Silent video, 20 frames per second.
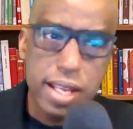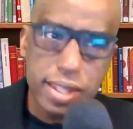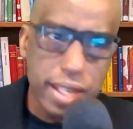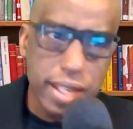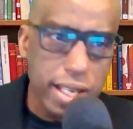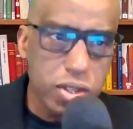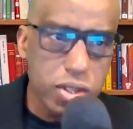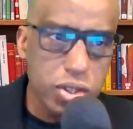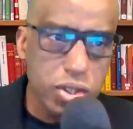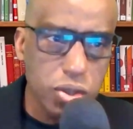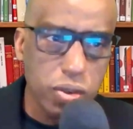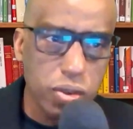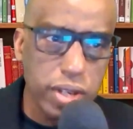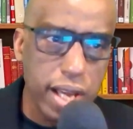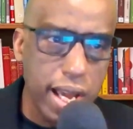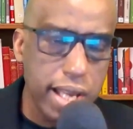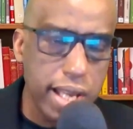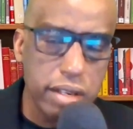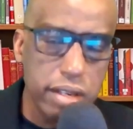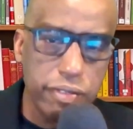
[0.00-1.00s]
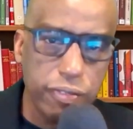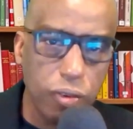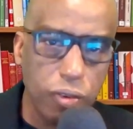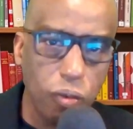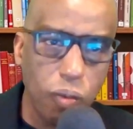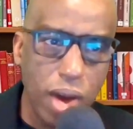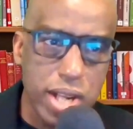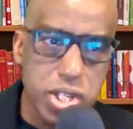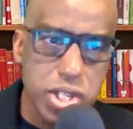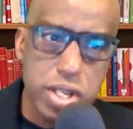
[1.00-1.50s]
Thank you so kindly for
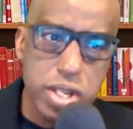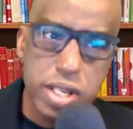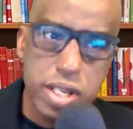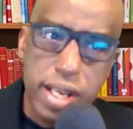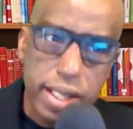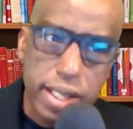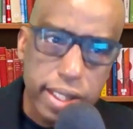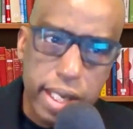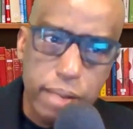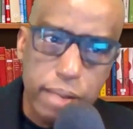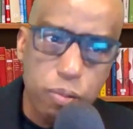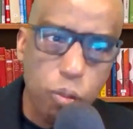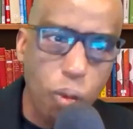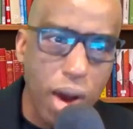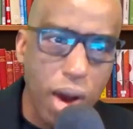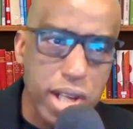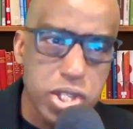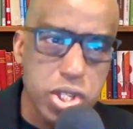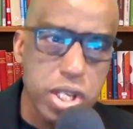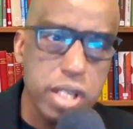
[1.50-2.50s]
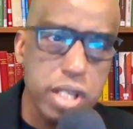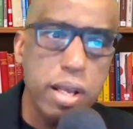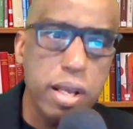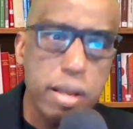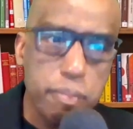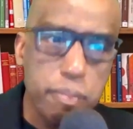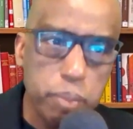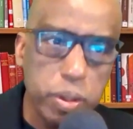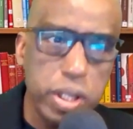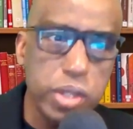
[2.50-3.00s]
watching. Keep watching.
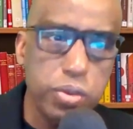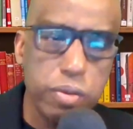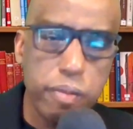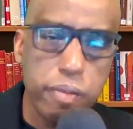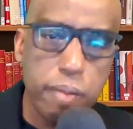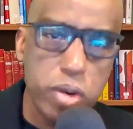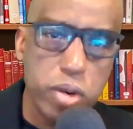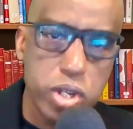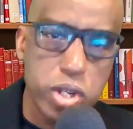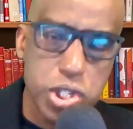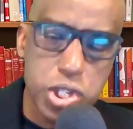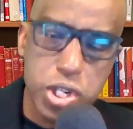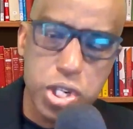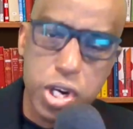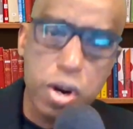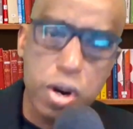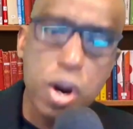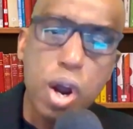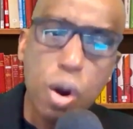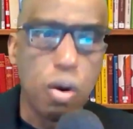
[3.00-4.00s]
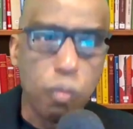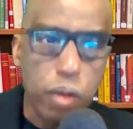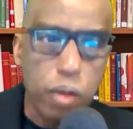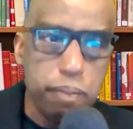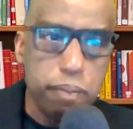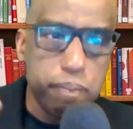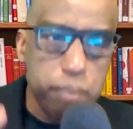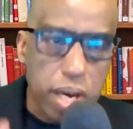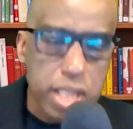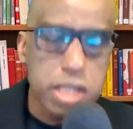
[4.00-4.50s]
Please remember to share.
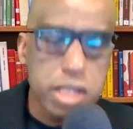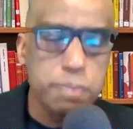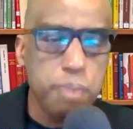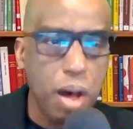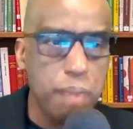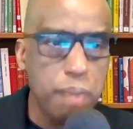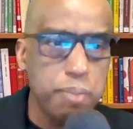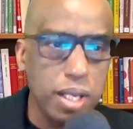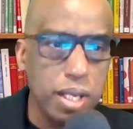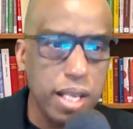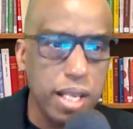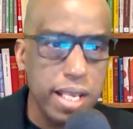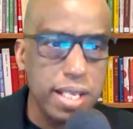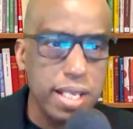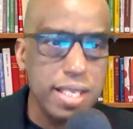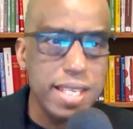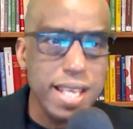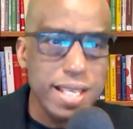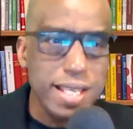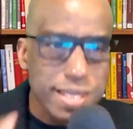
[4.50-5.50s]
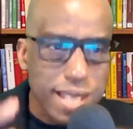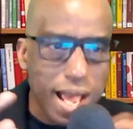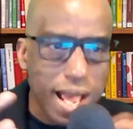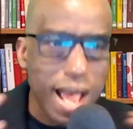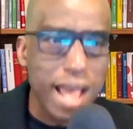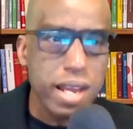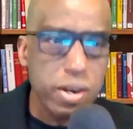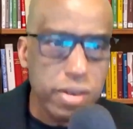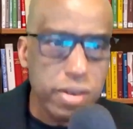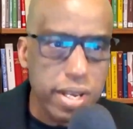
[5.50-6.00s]
We must populate the
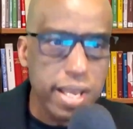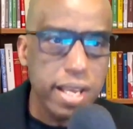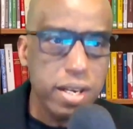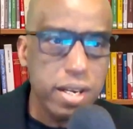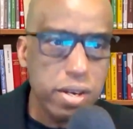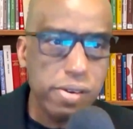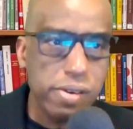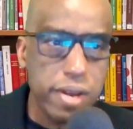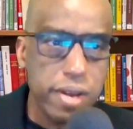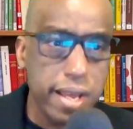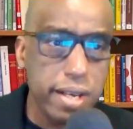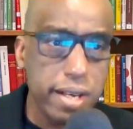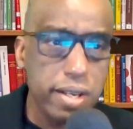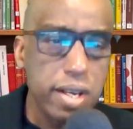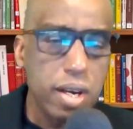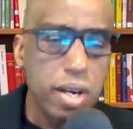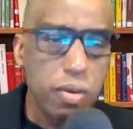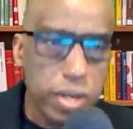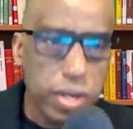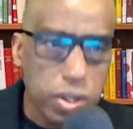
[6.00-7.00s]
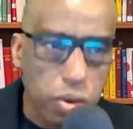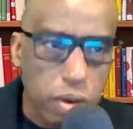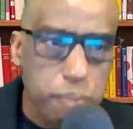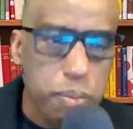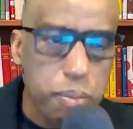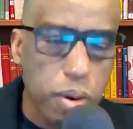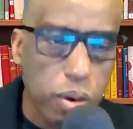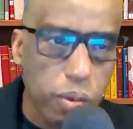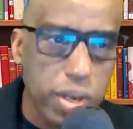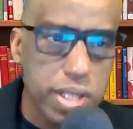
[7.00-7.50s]
entire internet with our
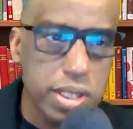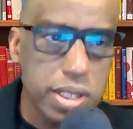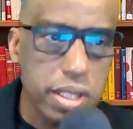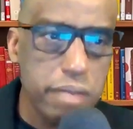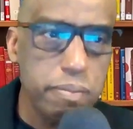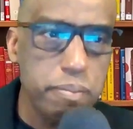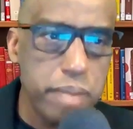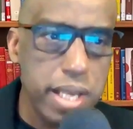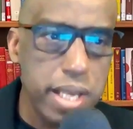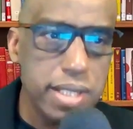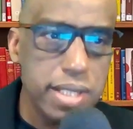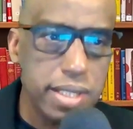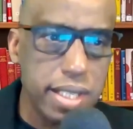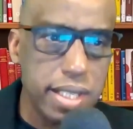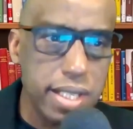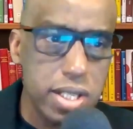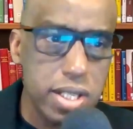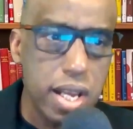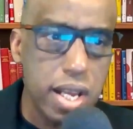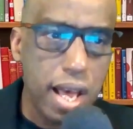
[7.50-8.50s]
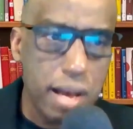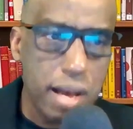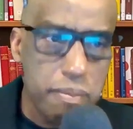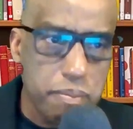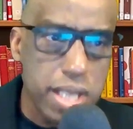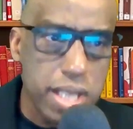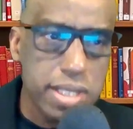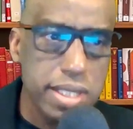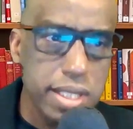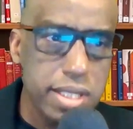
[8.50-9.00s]
progressive message, a
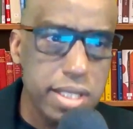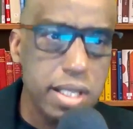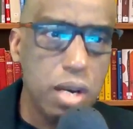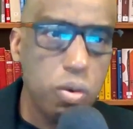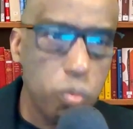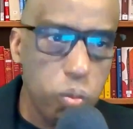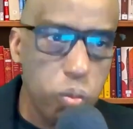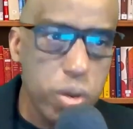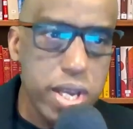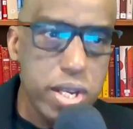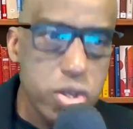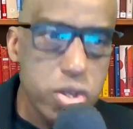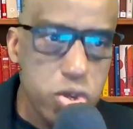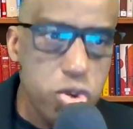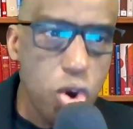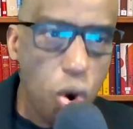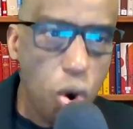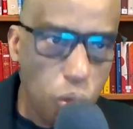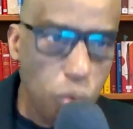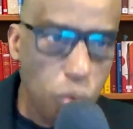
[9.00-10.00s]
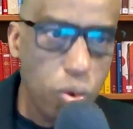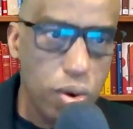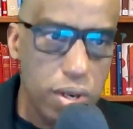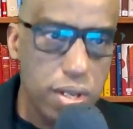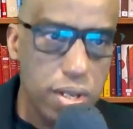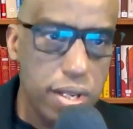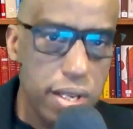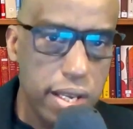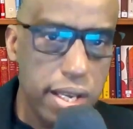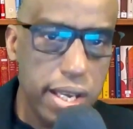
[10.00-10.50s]
message that we know
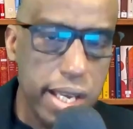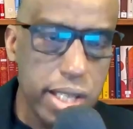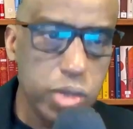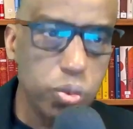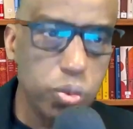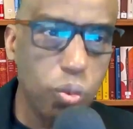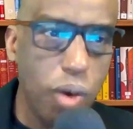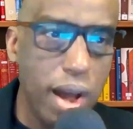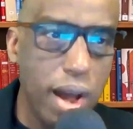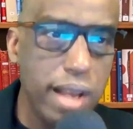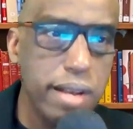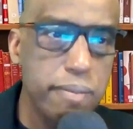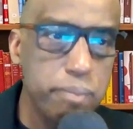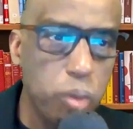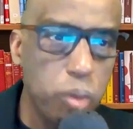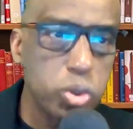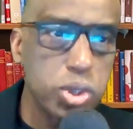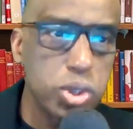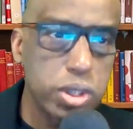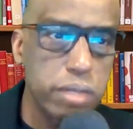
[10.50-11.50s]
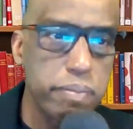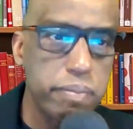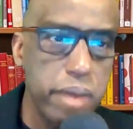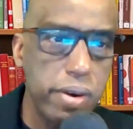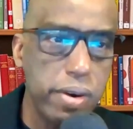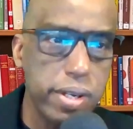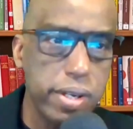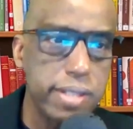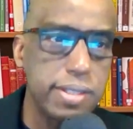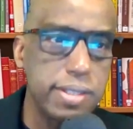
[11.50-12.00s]
is what most
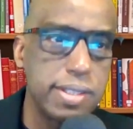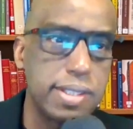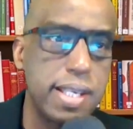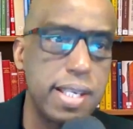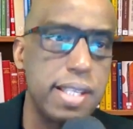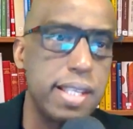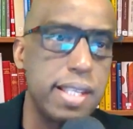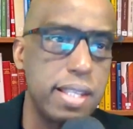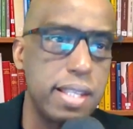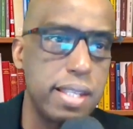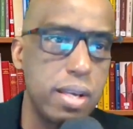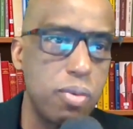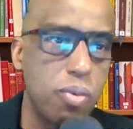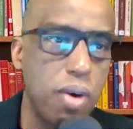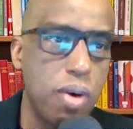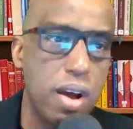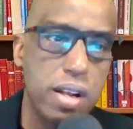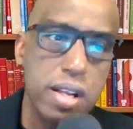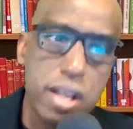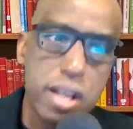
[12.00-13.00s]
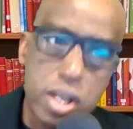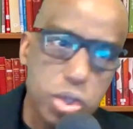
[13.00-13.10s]
Americans say that they want.